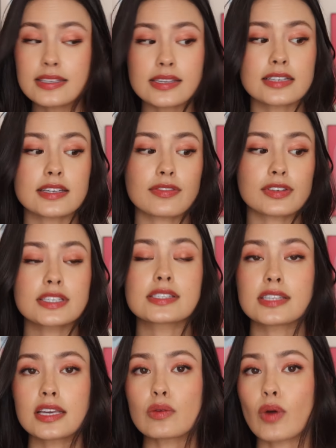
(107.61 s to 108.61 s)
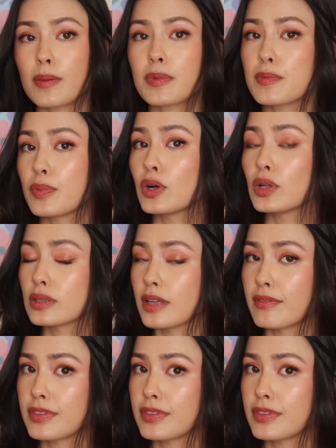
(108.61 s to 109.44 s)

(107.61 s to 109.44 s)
I definitely see why people love